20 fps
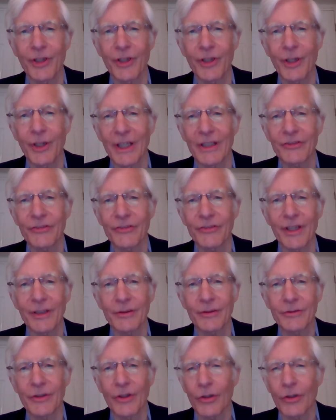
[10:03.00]
or
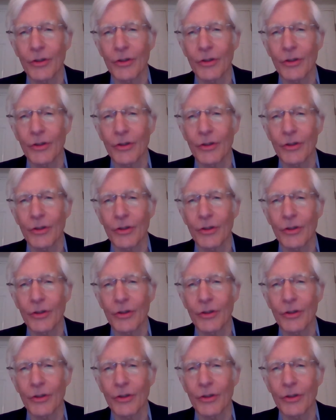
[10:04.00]
CMS that, or excuse
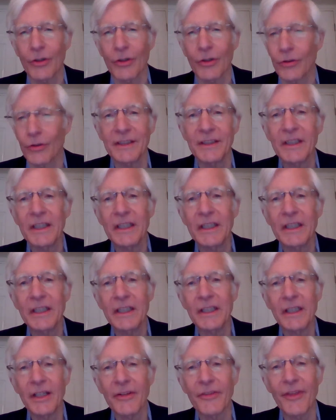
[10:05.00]
me, the SBA,
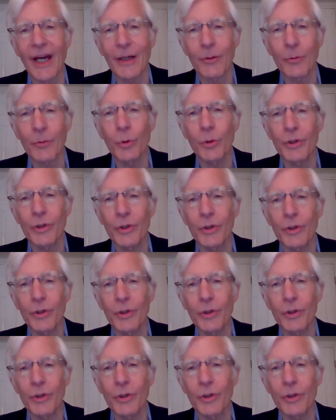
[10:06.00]
that
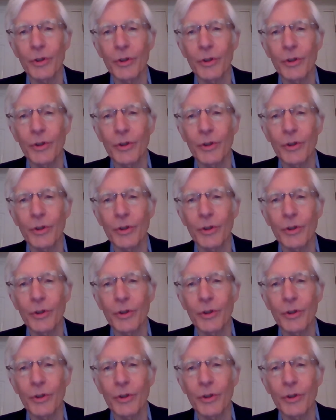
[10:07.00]
would,